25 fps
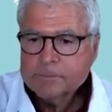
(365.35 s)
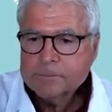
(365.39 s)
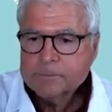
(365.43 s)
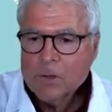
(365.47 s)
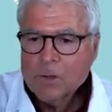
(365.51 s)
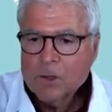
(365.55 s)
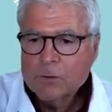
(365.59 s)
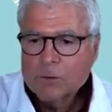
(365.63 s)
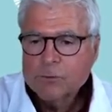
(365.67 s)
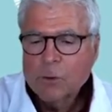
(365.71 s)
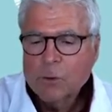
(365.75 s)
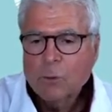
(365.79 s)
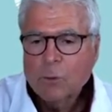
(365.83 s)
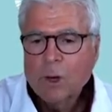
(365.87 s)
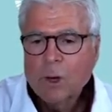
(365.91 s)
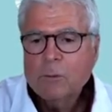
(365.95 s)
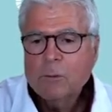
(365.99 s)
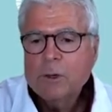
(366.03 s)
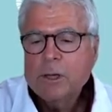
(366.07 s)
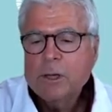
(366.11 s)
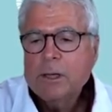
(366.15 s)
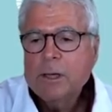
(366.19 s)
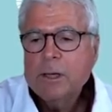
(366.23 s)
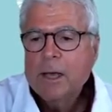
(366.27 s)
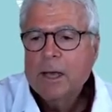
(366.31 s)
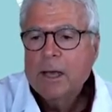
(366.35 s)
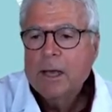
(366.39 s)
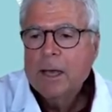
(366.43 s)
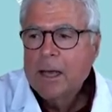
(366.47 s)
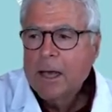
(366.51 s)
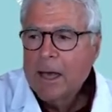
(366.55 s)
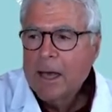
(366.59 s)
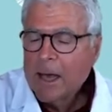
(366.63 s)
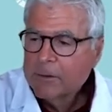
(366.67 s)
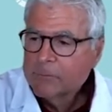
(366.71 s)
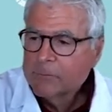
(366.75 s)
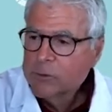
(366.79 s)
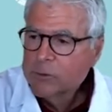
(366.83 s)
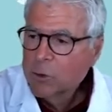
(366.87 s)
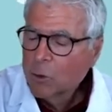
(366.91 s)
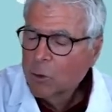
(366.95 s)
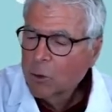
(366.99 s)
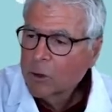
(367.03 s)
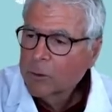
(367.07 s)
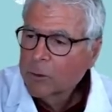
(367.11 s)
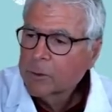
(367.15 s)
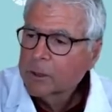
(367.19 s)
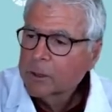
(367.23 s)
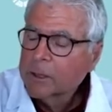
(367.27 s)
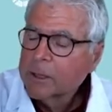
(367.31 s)
So what we have
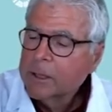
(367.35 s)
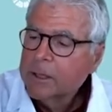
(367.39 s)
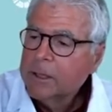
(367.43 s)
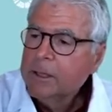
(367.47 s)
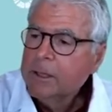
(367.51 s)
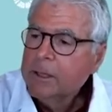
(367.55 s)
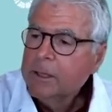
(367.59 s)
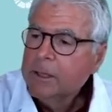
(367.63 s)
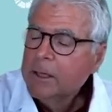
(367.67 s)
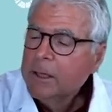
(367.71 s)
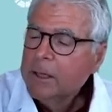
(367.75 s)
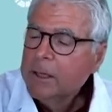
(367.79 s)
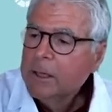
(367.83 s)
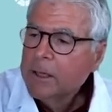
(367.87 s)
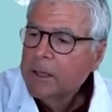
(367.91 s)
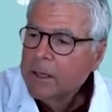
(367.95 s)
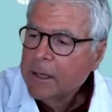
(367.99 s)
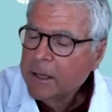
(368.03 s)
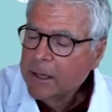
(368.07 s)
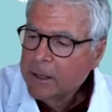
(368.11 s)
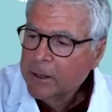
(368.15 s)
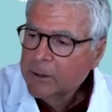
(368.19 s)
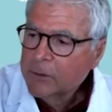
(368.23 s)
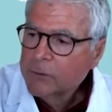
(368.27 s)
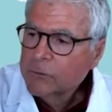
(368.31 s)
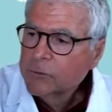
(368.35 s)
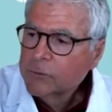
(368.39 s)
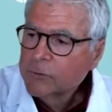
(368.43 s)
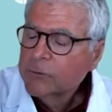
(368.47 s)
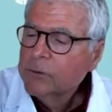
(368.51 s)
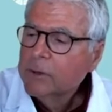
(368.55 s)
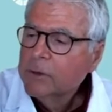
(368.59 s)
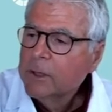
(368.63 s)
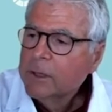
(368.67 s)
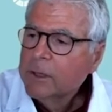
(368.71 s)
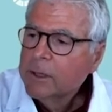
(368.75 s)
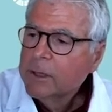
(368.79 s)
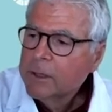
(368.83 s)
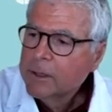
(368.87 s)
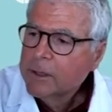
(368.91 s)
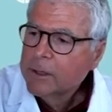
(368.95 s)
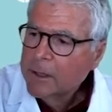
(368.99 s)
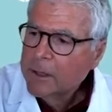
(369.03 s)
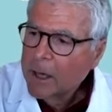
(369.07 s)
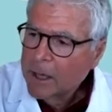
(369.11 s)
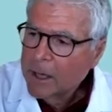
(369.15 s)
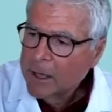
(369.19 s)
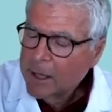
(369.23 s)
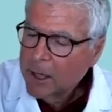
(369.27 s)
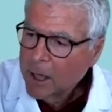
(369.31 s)
normally is
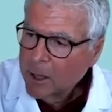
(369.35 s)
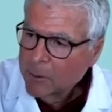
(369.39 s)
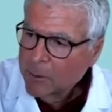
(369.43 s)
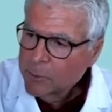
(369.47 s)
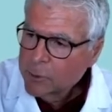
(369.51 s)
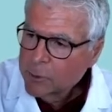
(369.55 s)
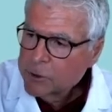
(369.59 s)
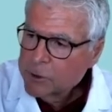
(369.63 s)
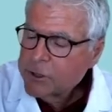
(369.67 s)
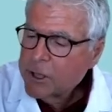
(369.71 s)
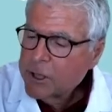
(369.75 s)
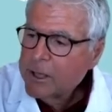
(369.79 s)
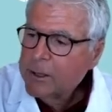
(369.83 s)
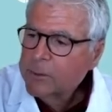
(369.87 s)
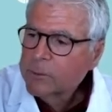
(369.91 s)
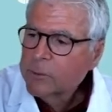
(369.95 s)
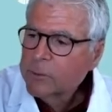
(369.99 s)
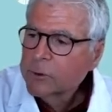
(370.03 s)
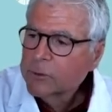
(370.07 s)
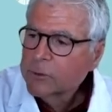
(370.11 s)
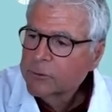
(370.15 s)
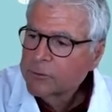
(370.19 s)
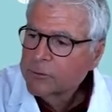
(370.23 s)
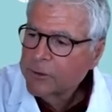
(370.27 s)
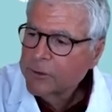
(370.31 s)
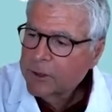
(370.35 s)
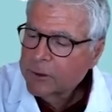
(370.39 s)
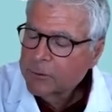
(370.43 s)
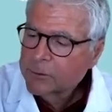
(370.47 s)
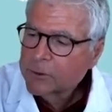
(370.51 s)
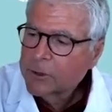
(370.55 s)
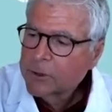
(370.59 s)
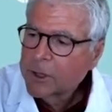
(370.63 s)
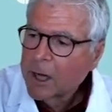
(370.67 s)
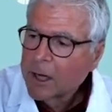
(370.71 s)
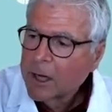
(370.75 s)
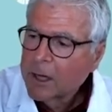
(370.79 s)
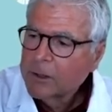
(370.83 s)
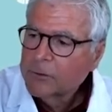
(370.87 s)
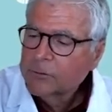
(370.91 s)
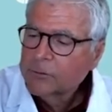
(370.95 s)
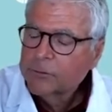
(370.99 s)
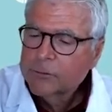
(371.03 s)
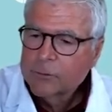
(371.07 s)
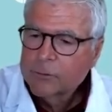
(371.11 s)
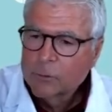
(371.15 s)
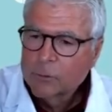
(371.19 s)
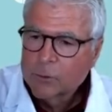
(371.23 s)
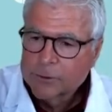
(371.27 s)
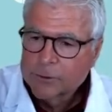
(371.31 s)
an upper chamber
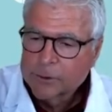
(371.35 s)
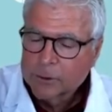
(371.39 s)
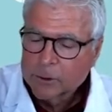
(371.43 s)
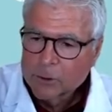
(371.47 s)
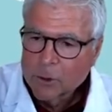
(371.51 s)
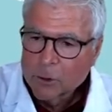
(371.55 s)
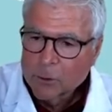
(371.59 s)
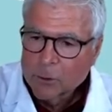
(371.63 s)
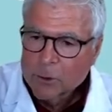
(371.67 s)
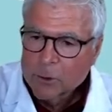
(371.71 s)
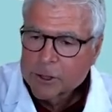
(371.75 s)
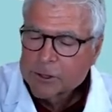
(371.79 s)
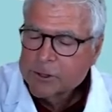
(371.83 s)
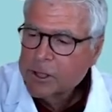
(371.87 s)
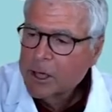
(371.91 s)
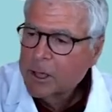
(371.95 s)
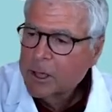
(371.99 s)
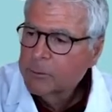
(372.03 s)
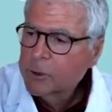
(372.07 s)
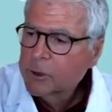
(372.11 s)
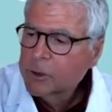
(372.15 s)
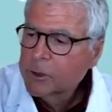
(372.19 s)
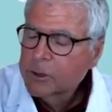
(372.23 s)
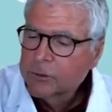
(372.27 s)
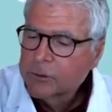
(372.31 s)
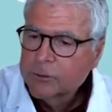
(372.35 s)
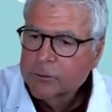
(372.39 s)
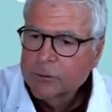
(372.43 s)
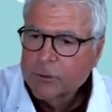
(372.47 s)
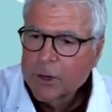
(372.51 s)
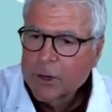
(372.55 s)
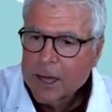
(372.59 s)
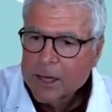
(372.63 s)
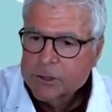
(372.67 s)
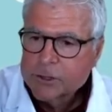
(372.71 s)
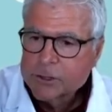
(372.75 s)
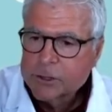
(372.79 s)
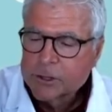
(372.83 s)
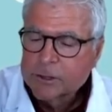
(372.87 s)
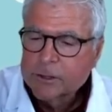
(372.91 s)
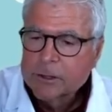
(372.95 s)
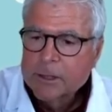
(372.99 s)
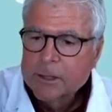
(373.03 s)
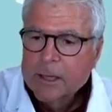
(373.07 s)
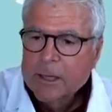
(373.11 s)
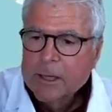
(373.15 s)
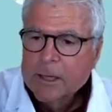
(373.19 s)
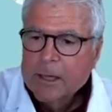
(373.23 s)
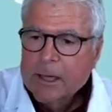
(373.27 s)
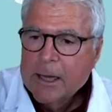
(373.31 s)
synchronized with a lower chamber
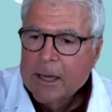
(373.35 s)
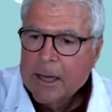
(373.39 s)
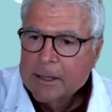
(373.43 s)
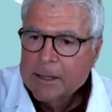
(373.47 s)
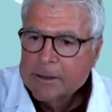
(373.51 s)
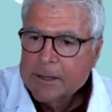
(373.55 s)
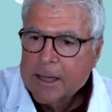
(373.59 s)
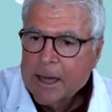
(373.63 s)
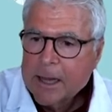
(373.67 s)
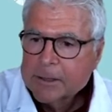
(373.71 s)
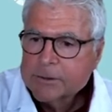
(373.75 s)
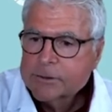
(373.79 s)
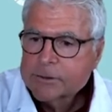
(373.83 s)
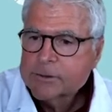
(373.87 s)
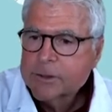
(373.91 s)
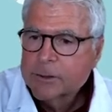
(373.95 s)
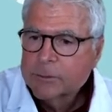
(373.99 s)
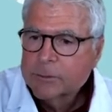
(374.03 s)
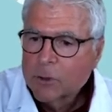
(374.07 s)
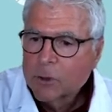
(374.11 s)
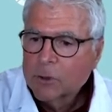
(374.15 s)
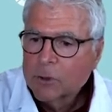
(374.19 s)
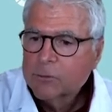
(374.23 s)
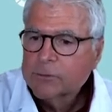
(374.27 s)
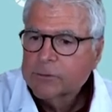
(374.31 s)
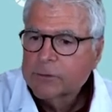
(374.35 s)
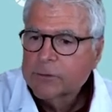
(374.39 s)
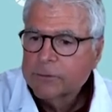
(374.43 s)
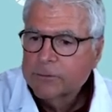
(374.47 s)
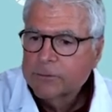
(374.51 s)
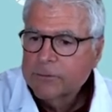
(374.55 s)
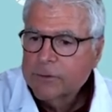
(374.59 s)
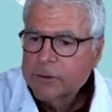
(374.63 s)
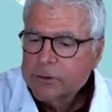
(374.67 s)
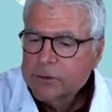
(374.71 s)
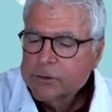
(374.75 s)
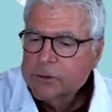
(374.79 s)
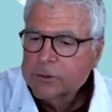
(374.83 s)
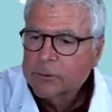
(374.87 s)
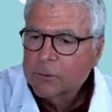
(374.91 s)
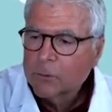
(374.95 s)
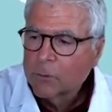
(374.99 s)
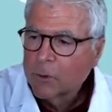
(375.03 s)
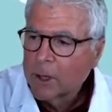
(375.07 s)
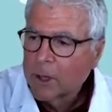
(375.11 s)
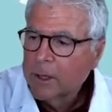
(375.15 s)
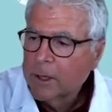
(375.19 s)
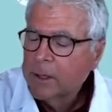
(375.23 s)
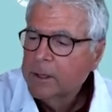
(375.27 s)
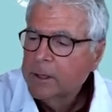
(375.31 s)
contraction, and that's the most efficient
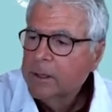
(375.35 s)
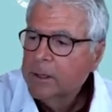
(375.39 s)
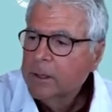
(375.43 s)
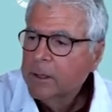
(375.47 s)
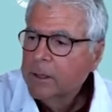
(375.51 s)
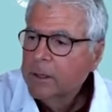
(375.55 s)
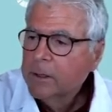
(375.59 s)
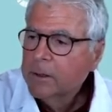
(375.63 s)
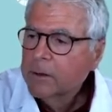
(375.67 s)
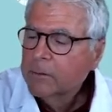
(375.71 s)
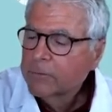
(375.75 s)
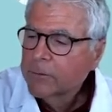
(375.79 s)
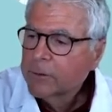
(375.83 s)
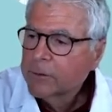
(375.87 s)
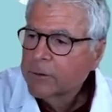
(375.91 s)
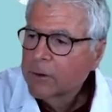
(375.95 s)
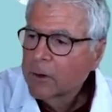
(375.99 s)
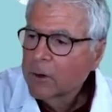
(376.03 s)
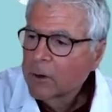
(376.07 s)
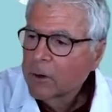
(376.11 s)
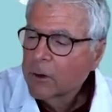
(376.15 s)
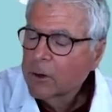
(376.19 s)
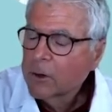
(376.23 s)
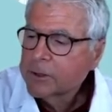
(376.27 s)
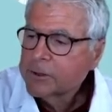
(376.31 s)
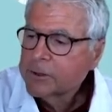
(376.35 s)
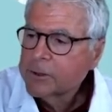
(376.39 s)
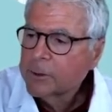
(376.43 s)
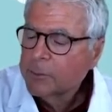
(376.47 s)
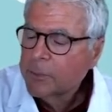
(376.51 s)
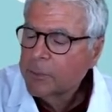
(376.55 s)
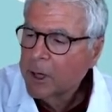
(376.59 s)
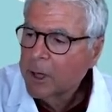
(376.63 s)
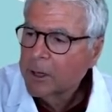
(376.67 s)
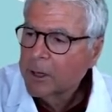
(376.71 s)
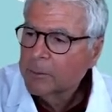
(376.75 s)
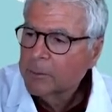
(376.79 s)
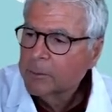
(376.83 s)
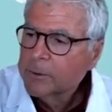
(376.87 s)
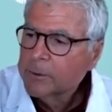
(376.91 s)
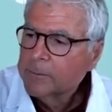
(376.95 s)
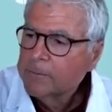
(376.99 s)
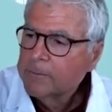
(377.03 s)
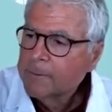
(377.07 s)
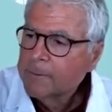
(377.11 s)
way for the heart to pump.